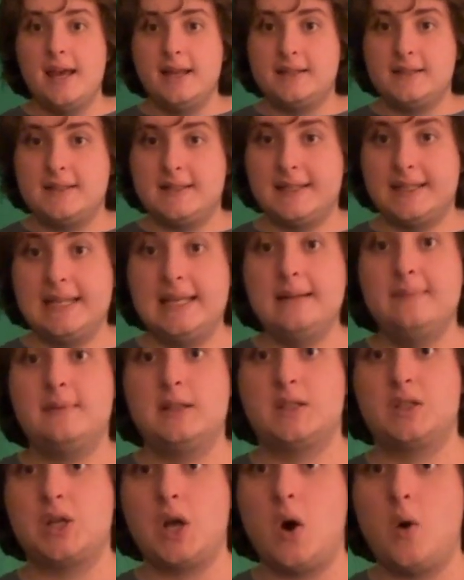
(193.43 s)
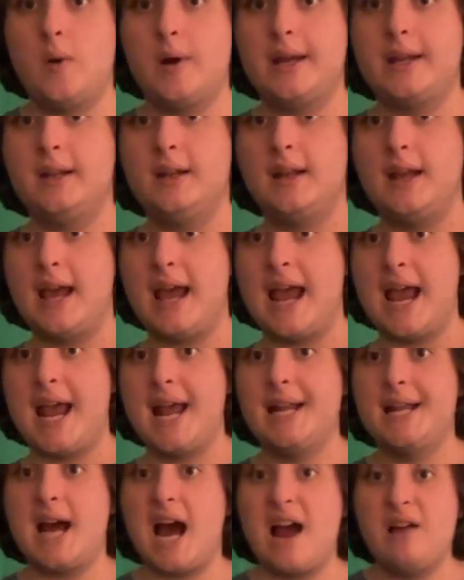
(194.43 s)
to keep this going.
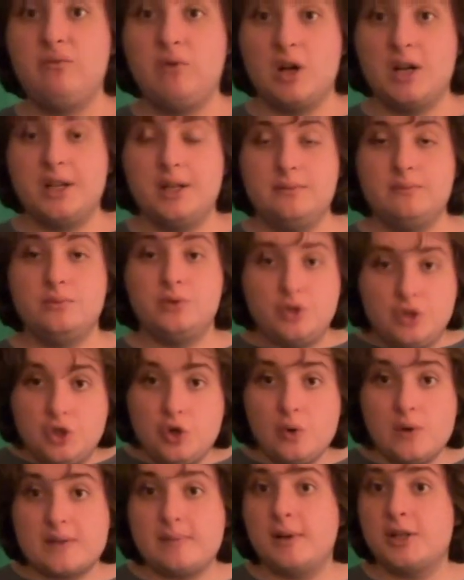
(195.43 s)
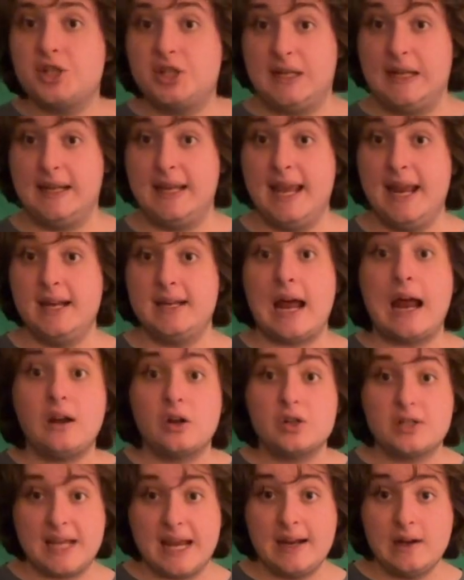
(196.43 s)
And I want to do as much as I can to
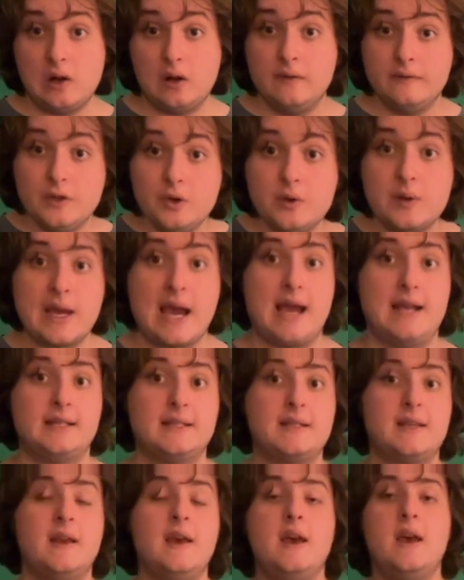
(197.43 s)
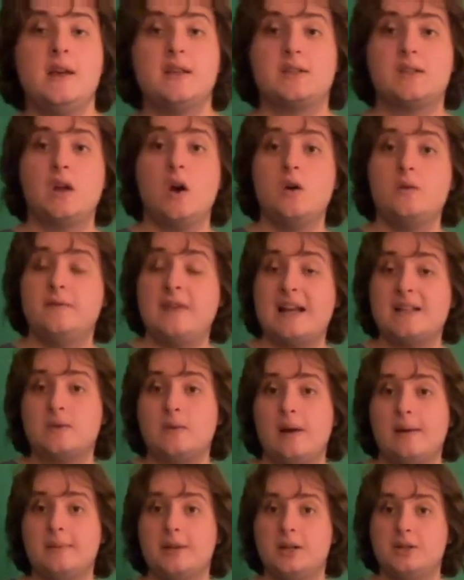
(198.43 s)
entertain all of you guys. So that's
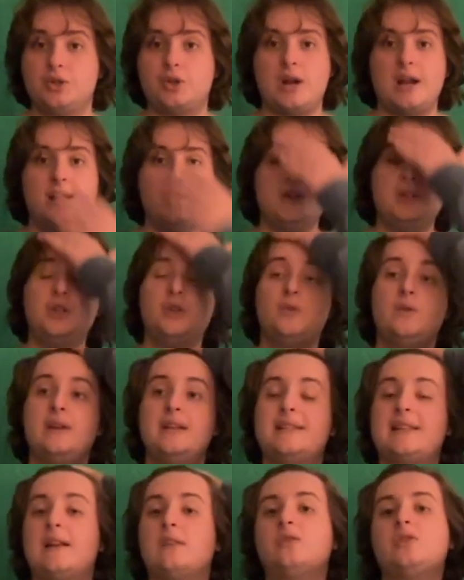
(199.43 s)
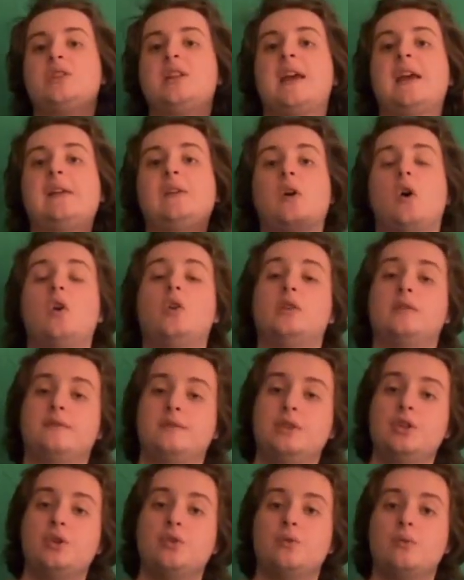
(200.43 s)
what I'm going to try and do is entertain all of
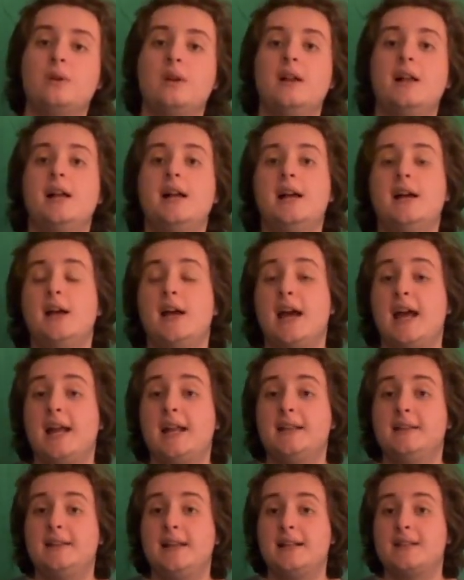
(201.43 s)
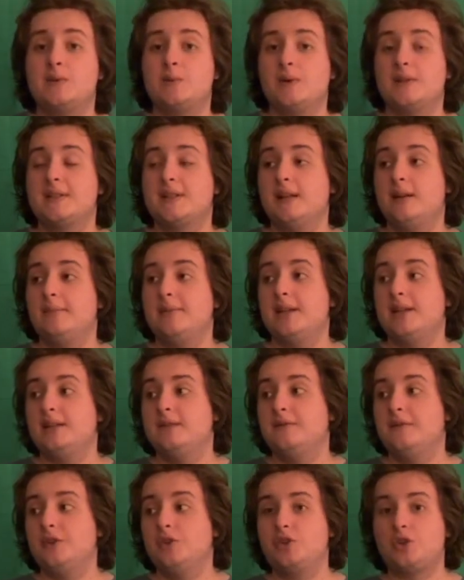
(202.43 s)
you. And that's what's going to be in the
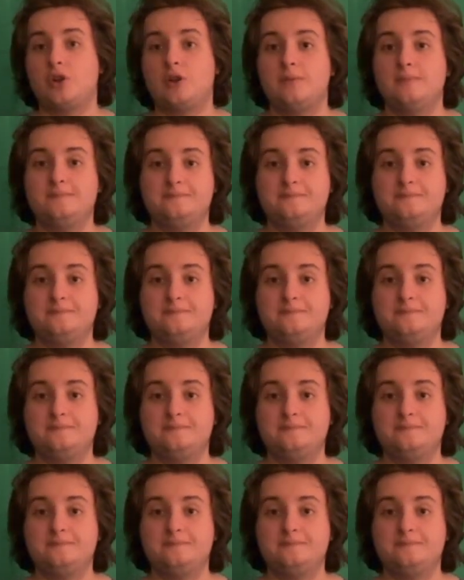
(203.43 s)
future.